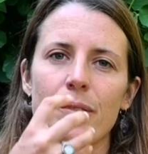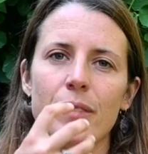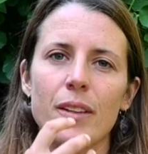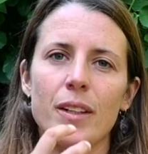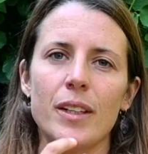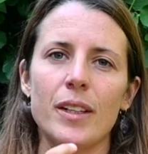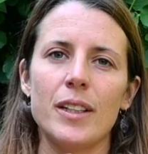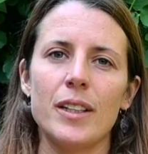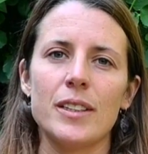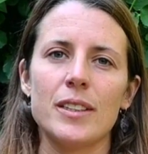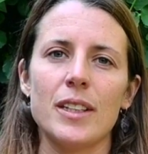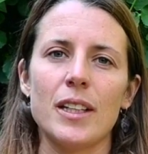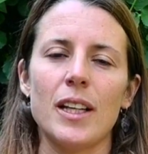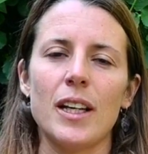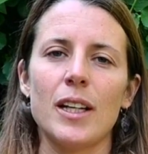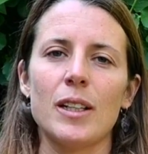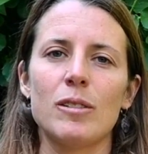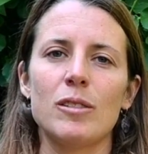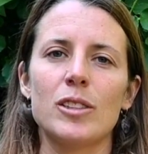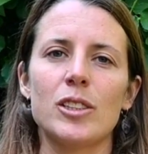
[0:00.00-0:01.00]
it is a
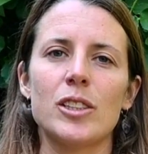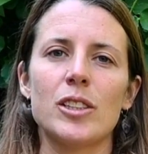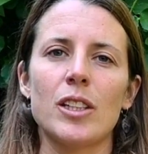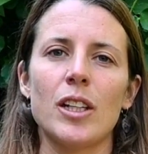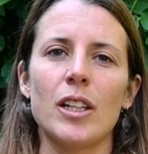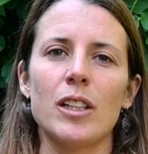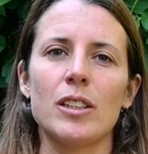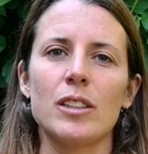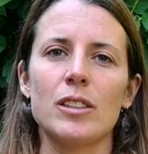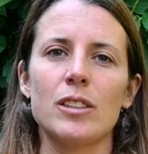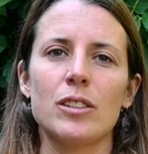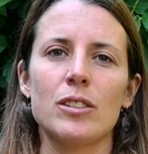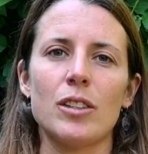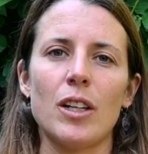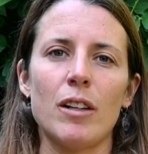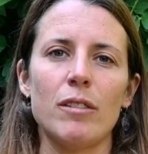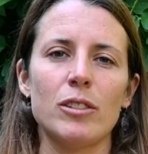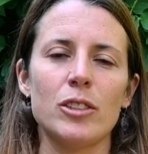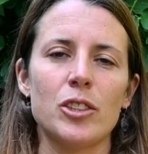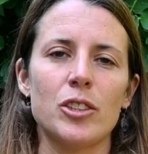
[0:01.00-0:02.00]
language that
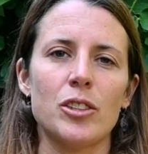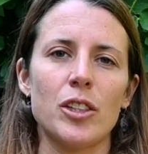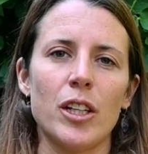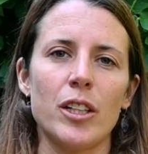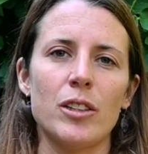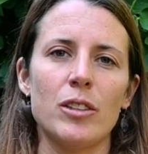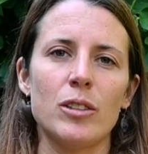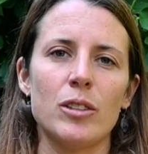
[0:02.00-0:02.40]
travels straight